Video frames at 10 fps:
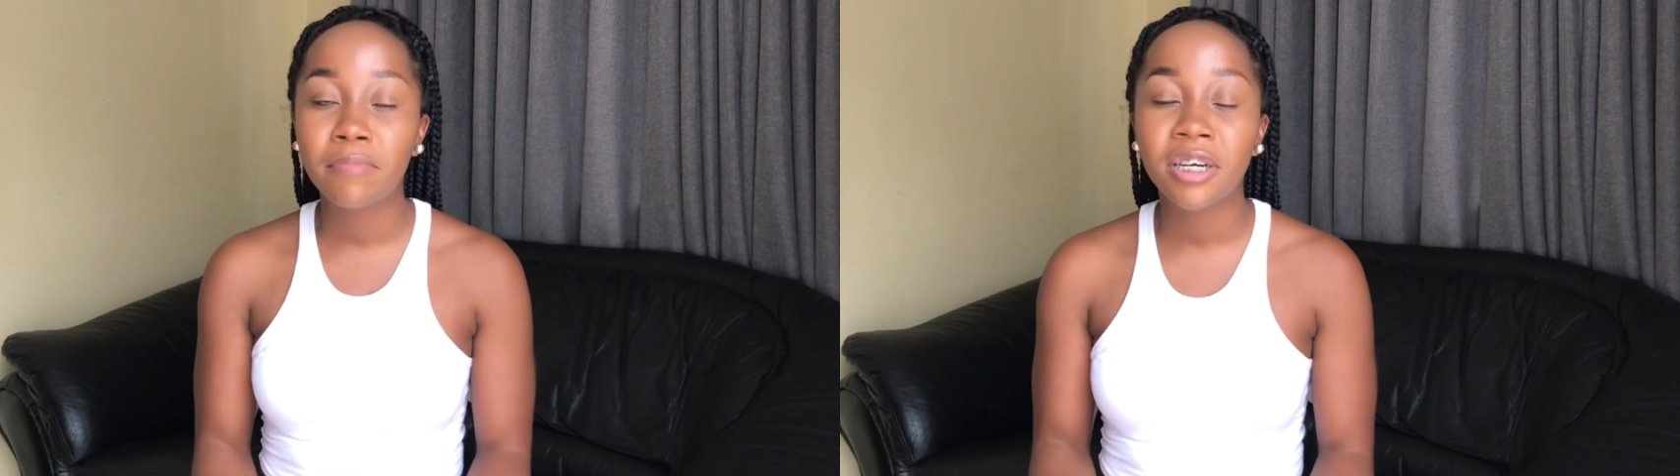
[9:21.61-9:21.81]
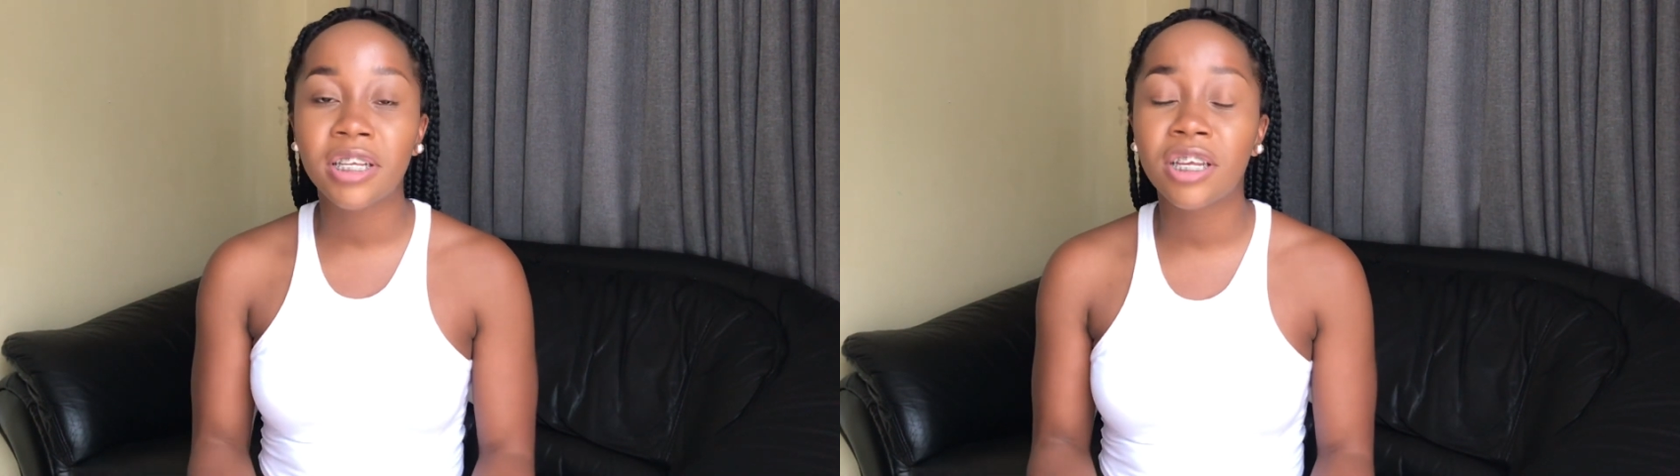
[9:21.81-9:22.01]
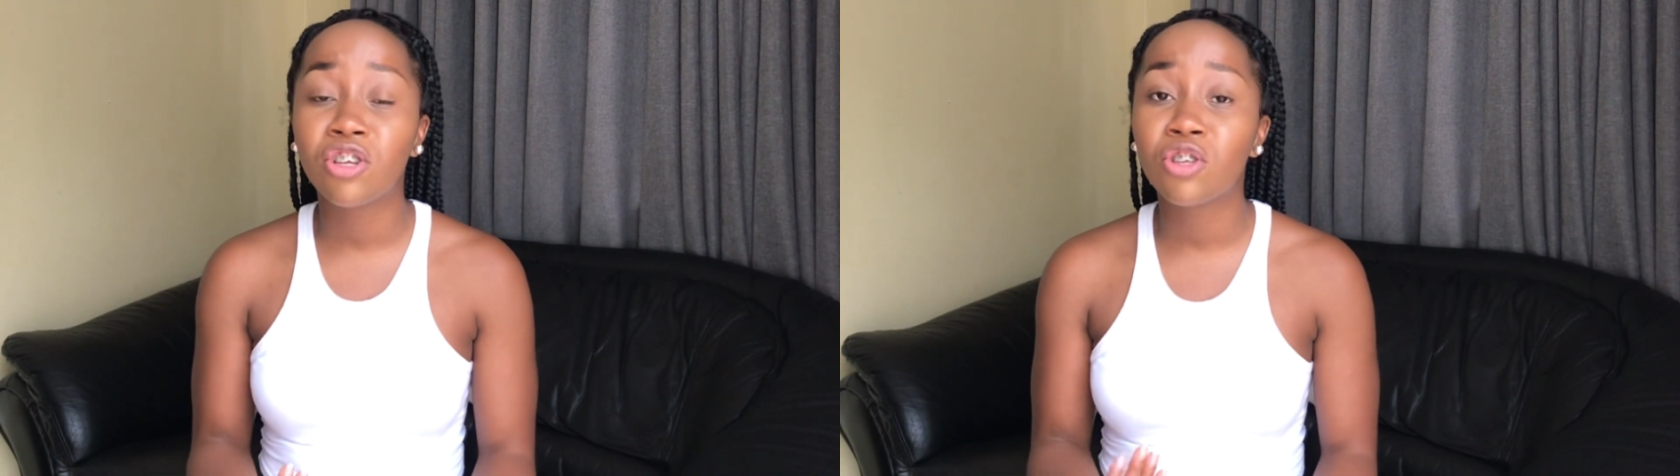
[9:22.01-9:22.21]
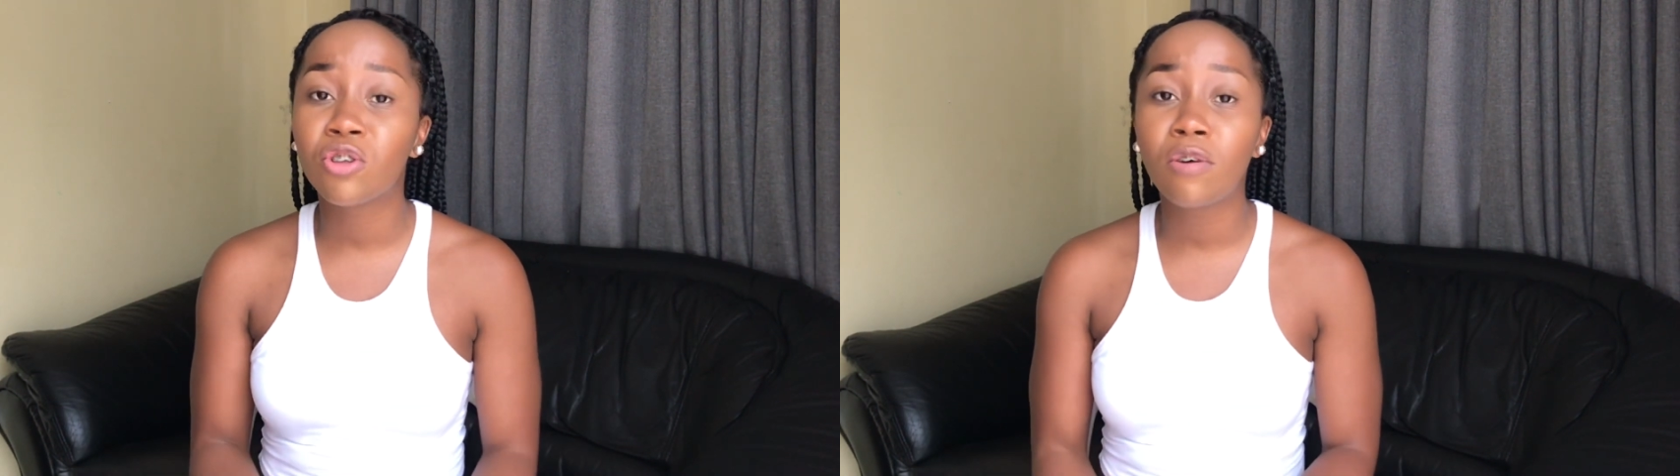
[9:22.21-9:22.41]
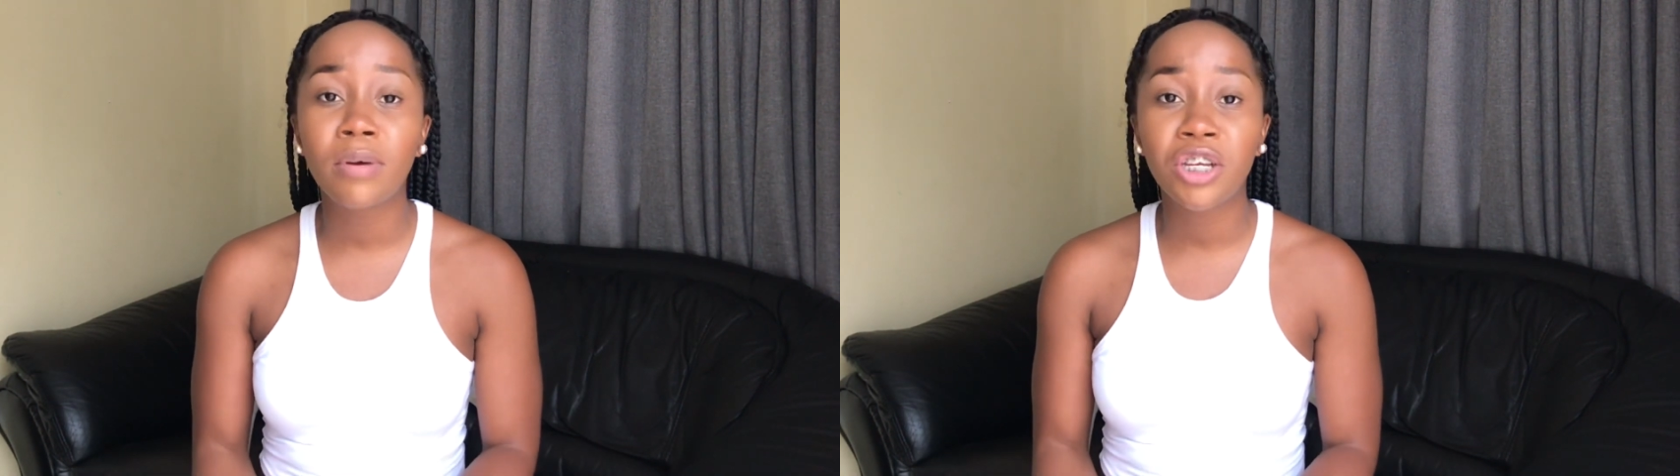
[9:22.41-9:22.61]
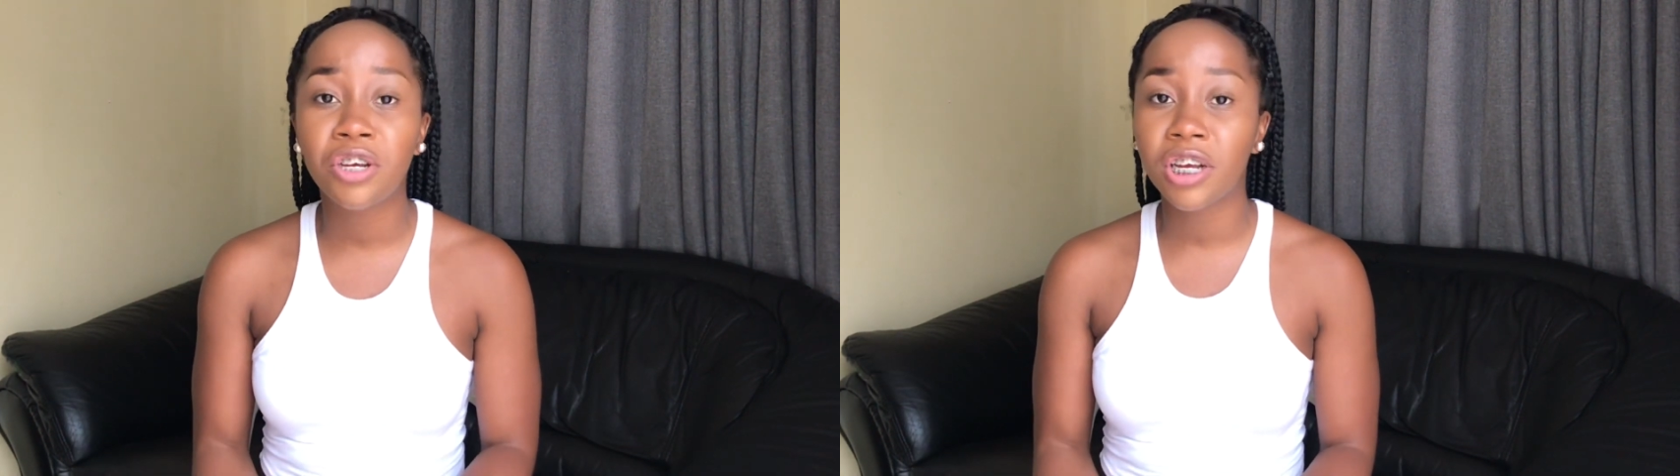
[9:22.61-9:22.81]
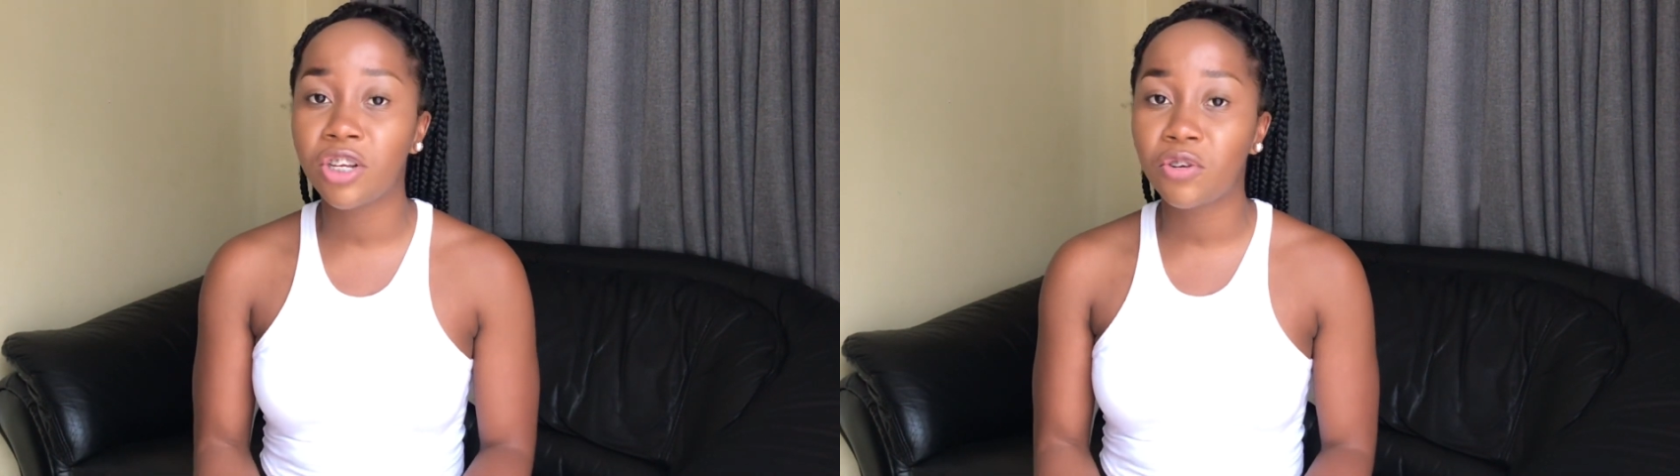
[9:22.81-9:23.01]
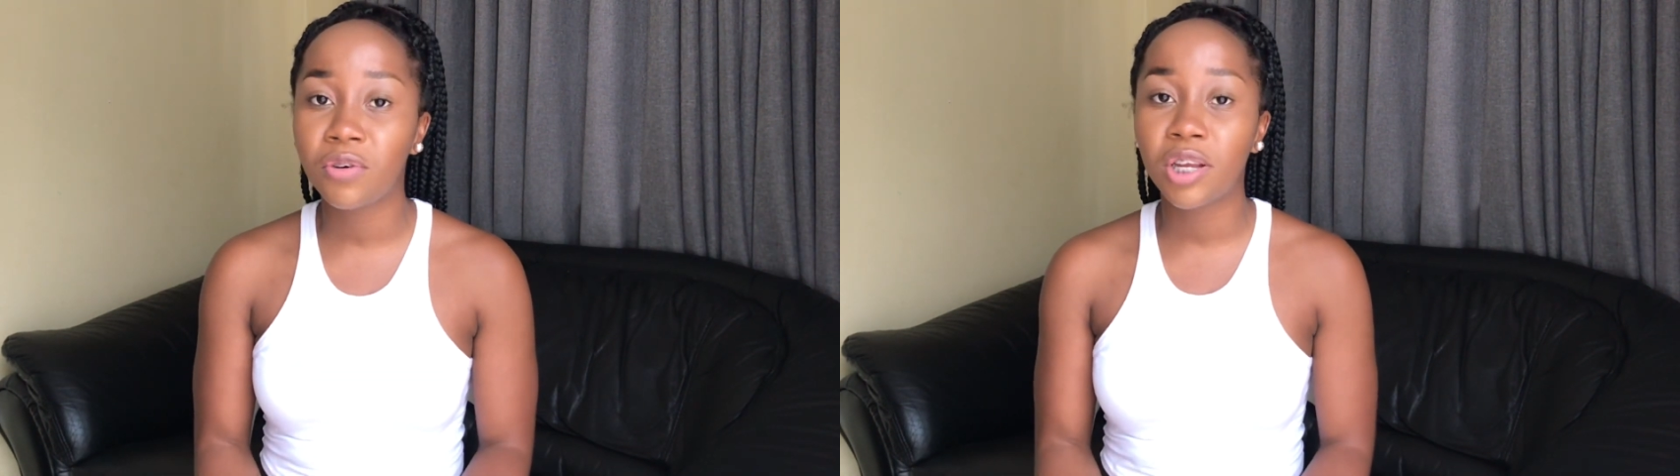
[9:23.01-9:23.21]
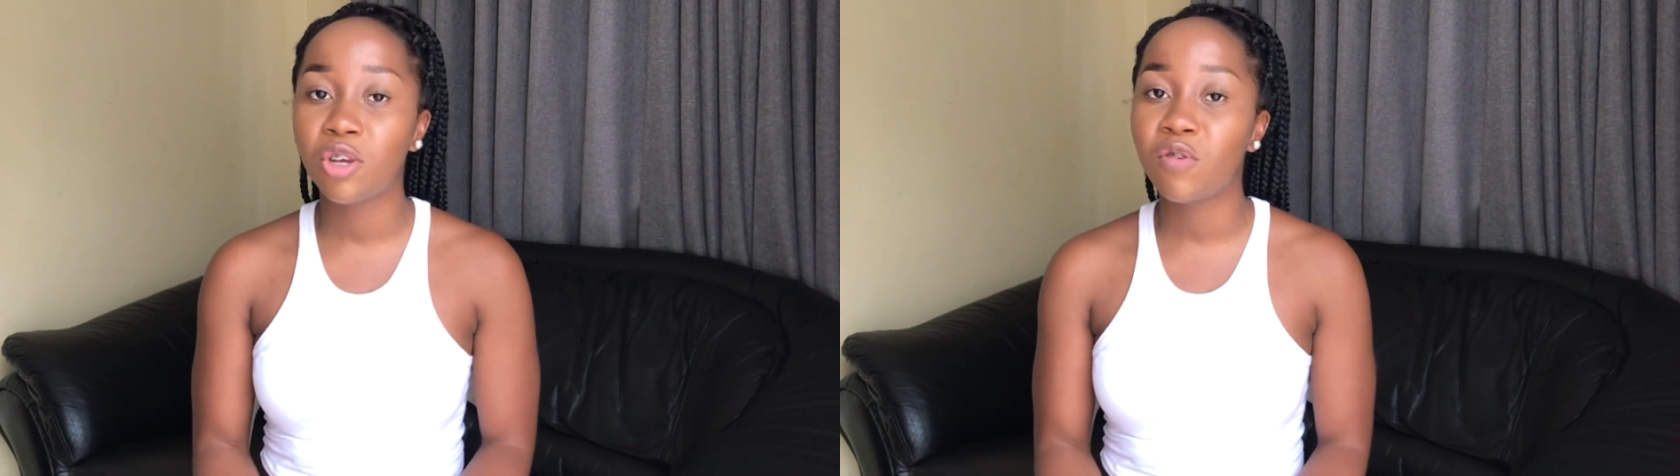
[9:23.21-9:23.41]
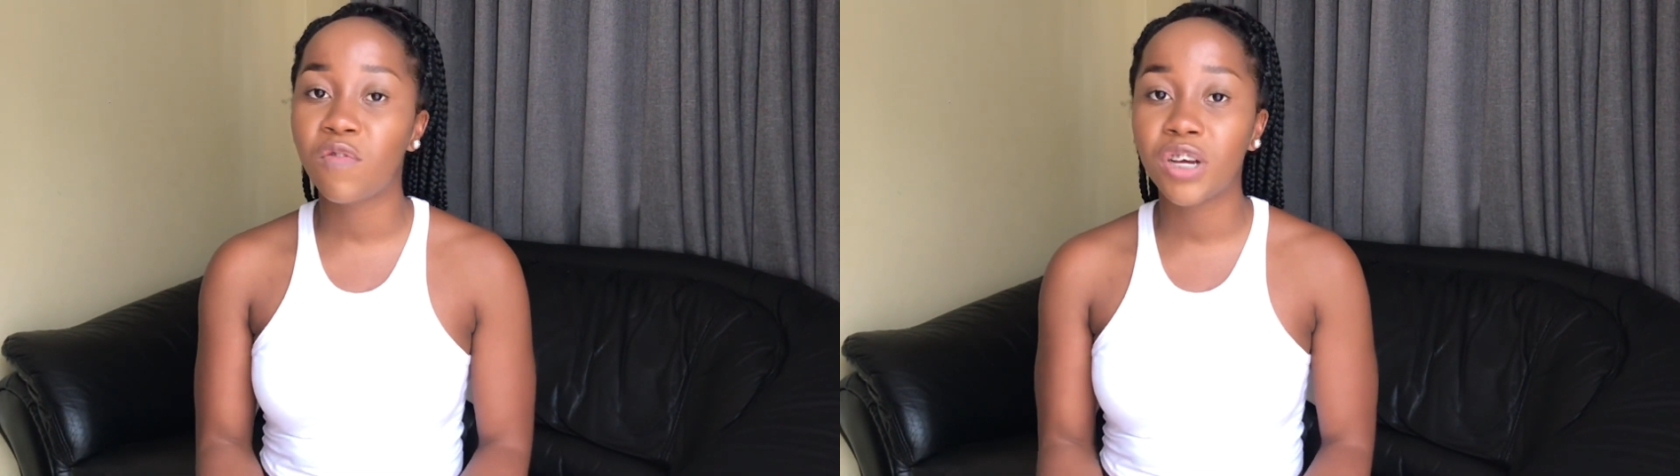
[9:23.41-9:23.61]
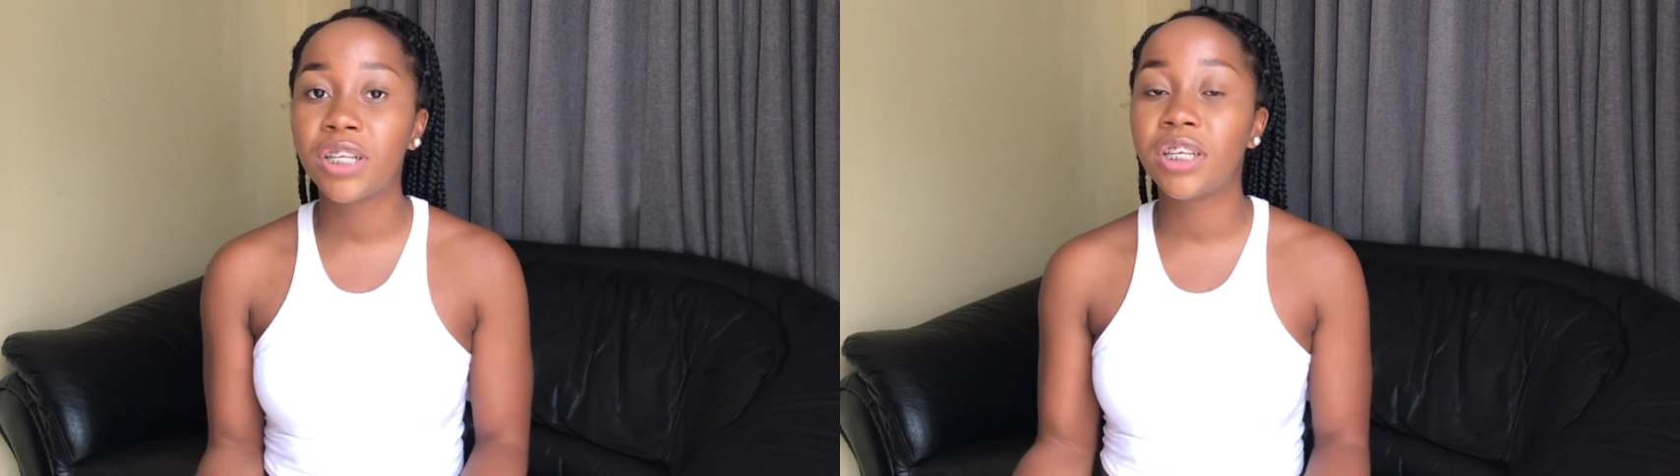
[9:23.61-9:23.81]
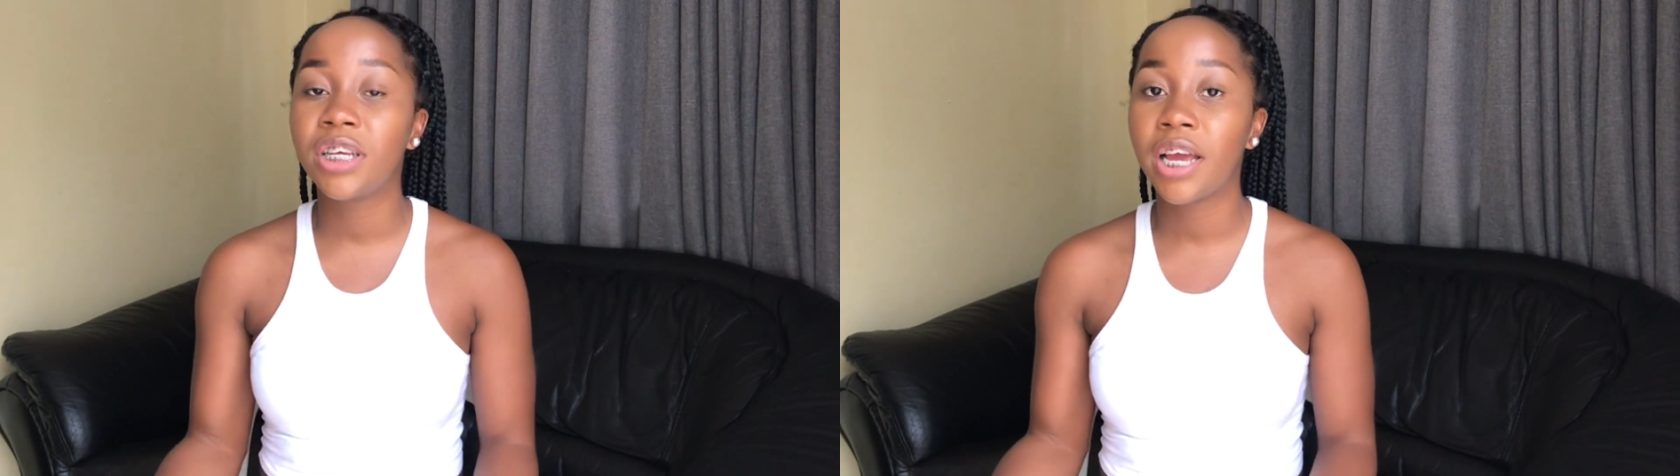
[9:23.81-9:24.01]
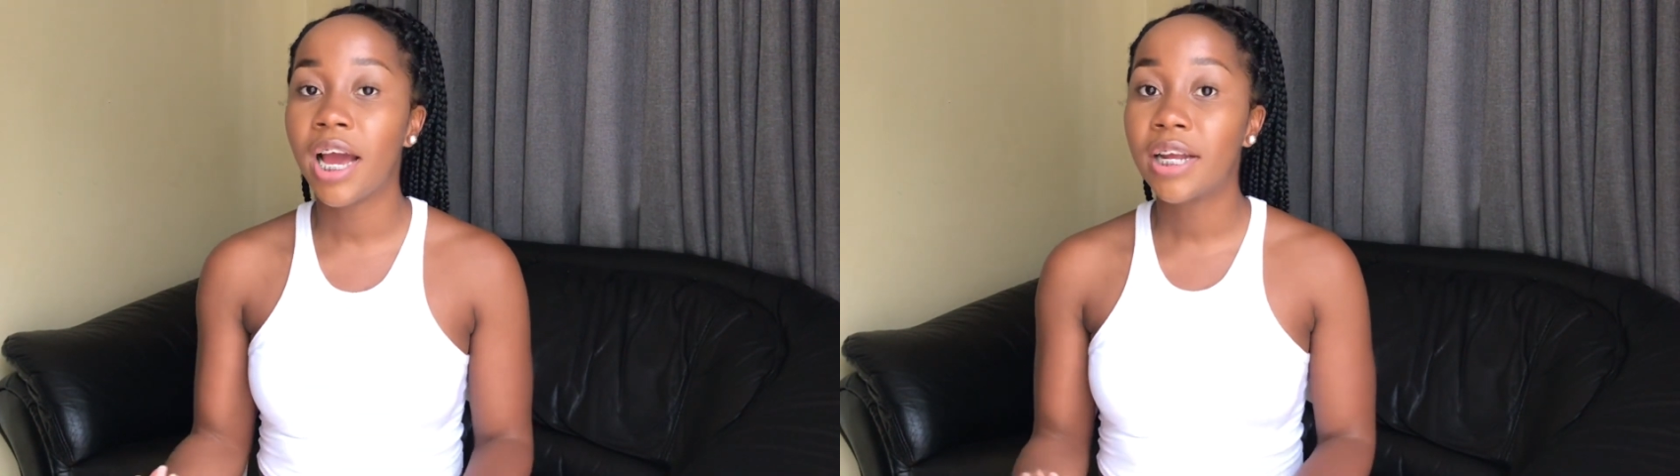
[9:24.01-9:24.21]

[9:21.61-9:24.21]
because there's so much you can do in university